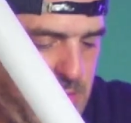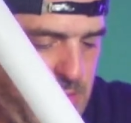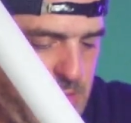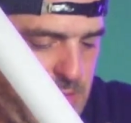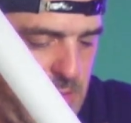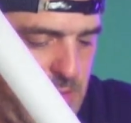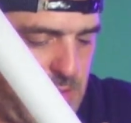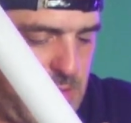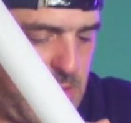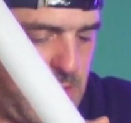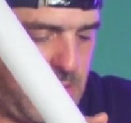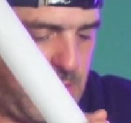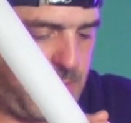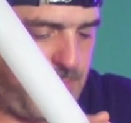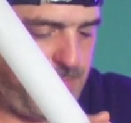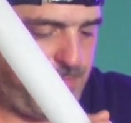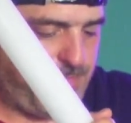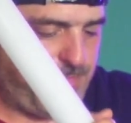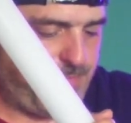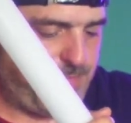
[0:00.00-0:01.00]
I
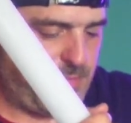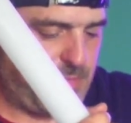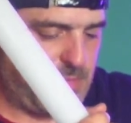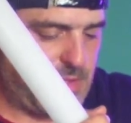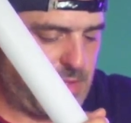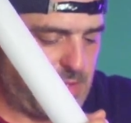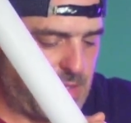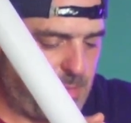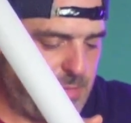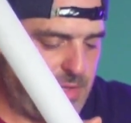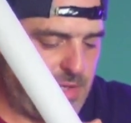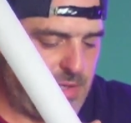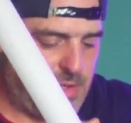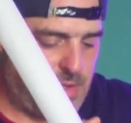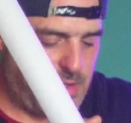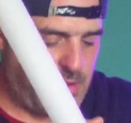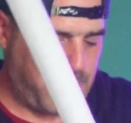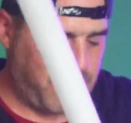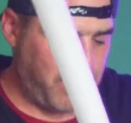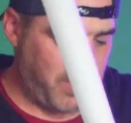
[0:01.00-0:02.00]
mean,
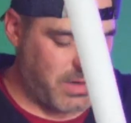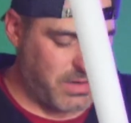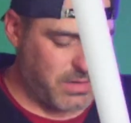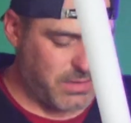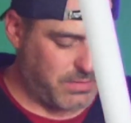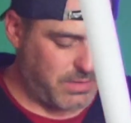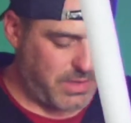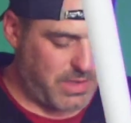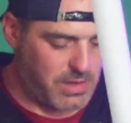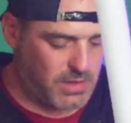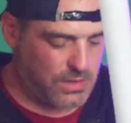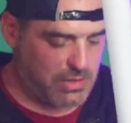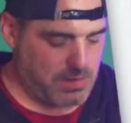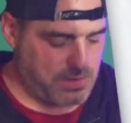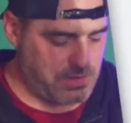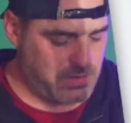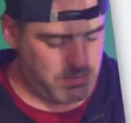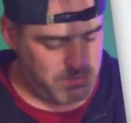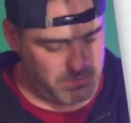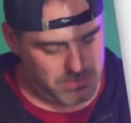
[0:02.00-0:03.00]
they are
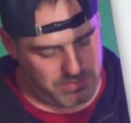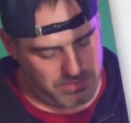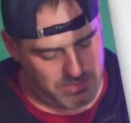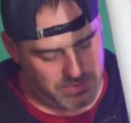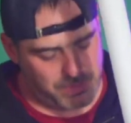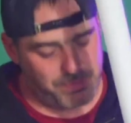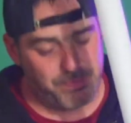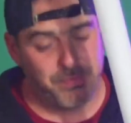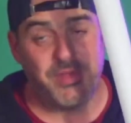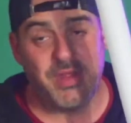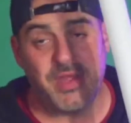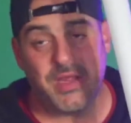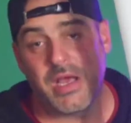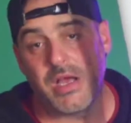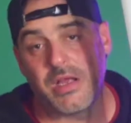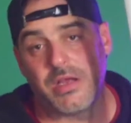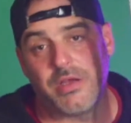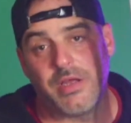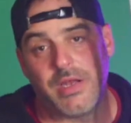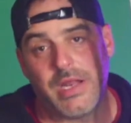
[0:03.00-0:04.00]
good. They
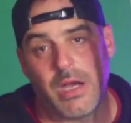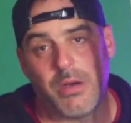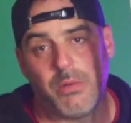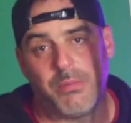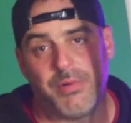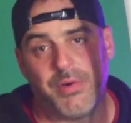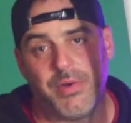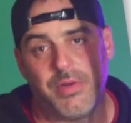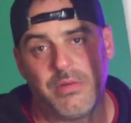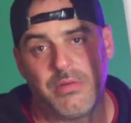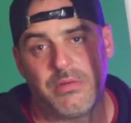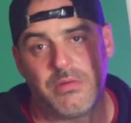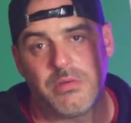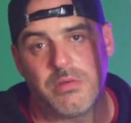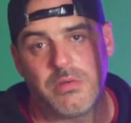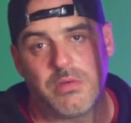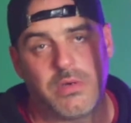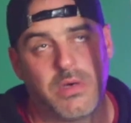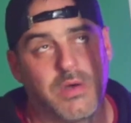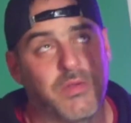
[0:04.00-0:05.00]
got good output
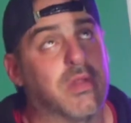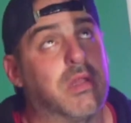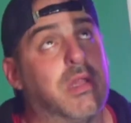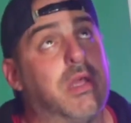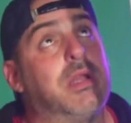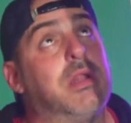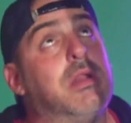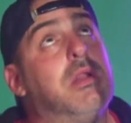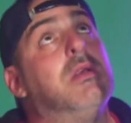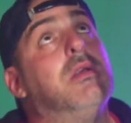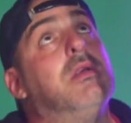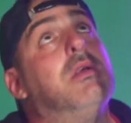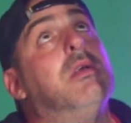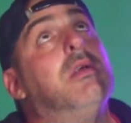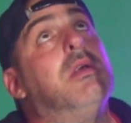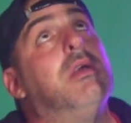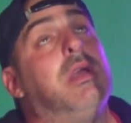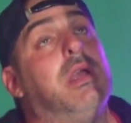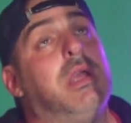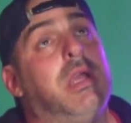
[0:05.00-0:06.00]
on the light,
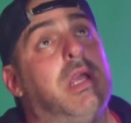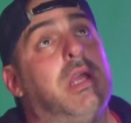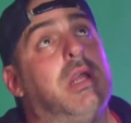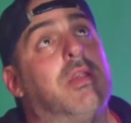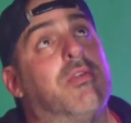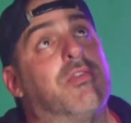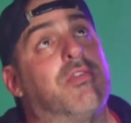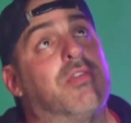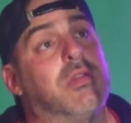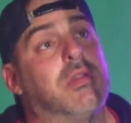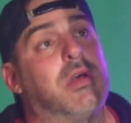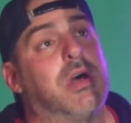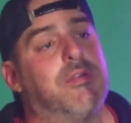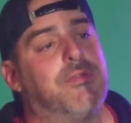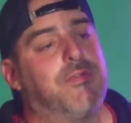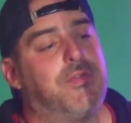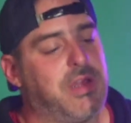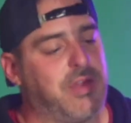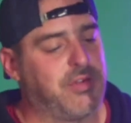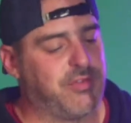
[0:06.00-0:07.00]
and there's a lot of
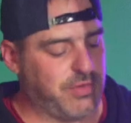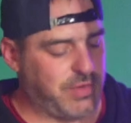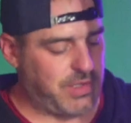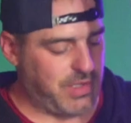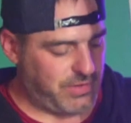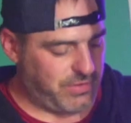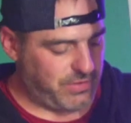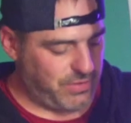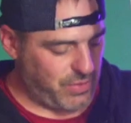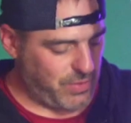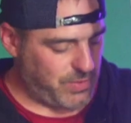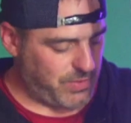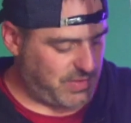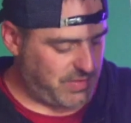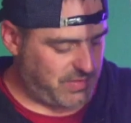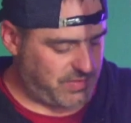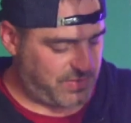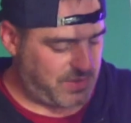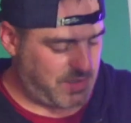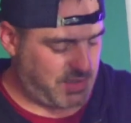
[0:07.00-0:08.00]
things you can do with
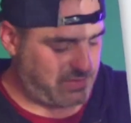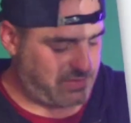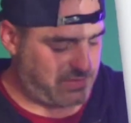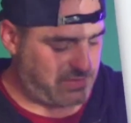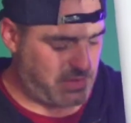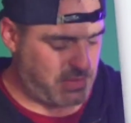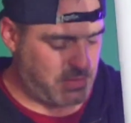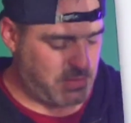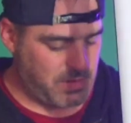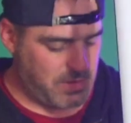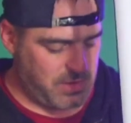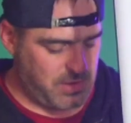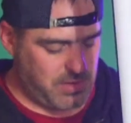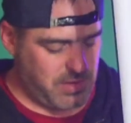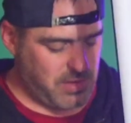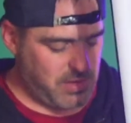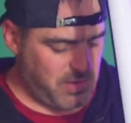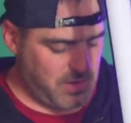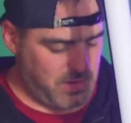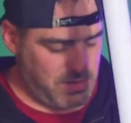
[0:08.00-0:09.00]
these things. So
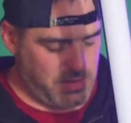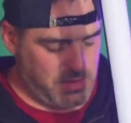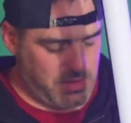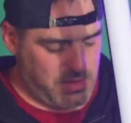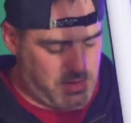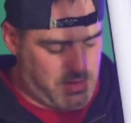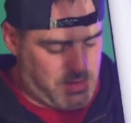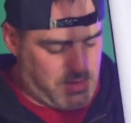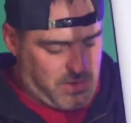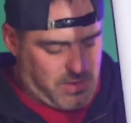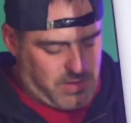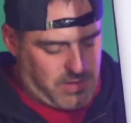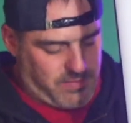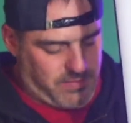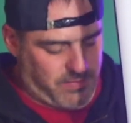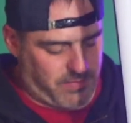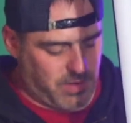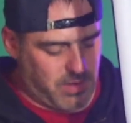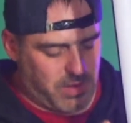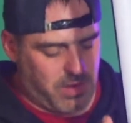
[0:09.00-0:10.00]

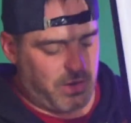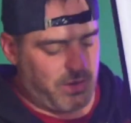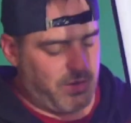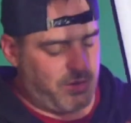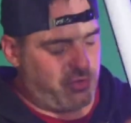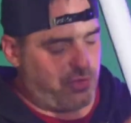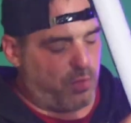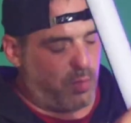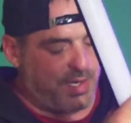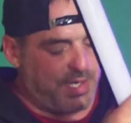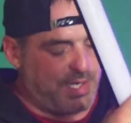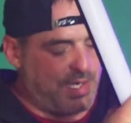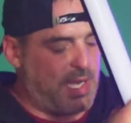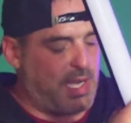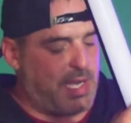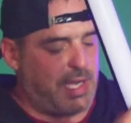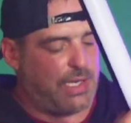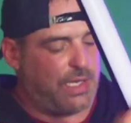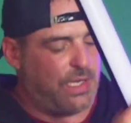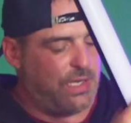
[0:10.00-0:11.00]
for
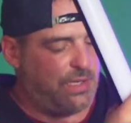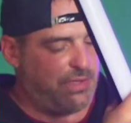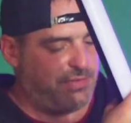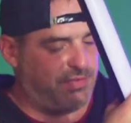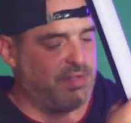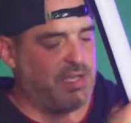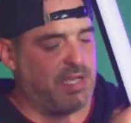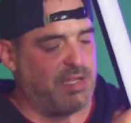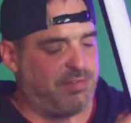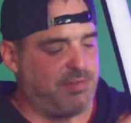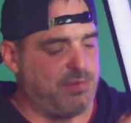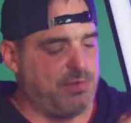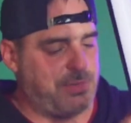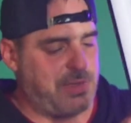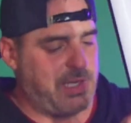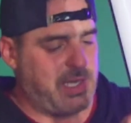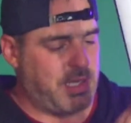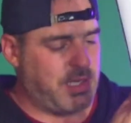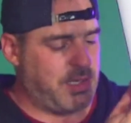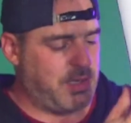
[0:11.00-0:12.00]
$129, it's not too
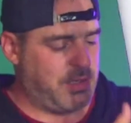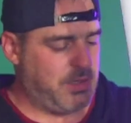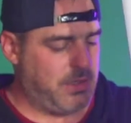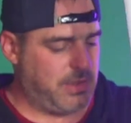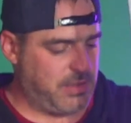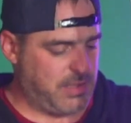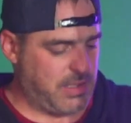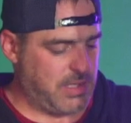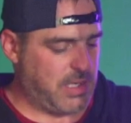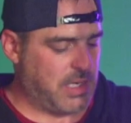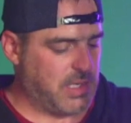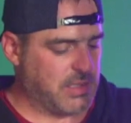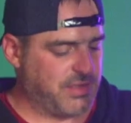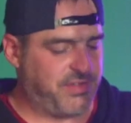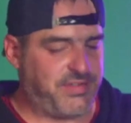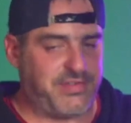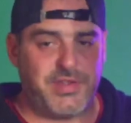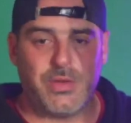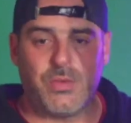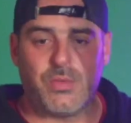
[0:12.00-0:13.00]
bad. Let's
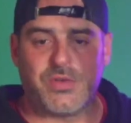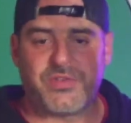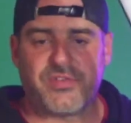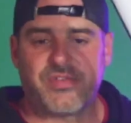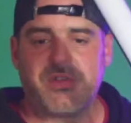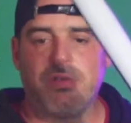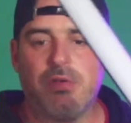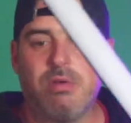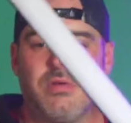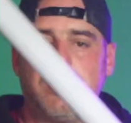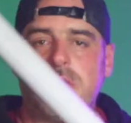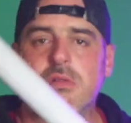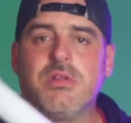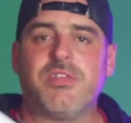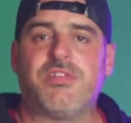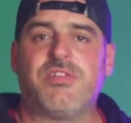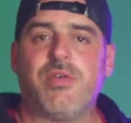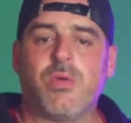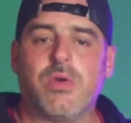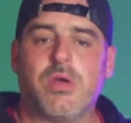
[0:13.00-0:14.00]
see what
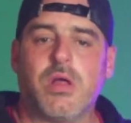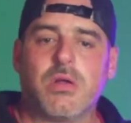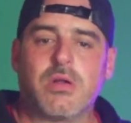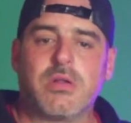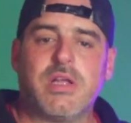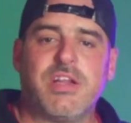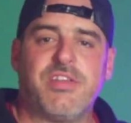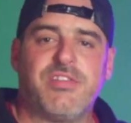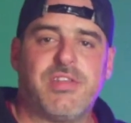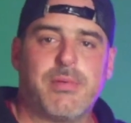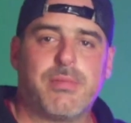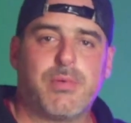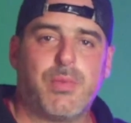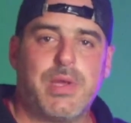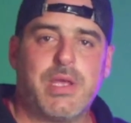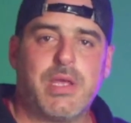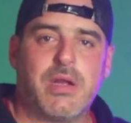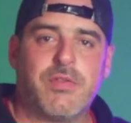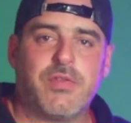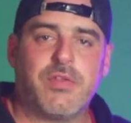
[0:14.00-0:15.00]
color lightsaber we
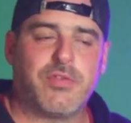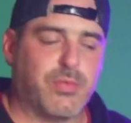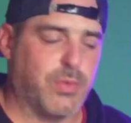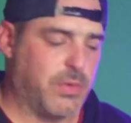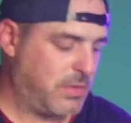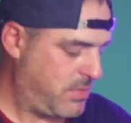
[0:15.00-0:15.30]
get on this one.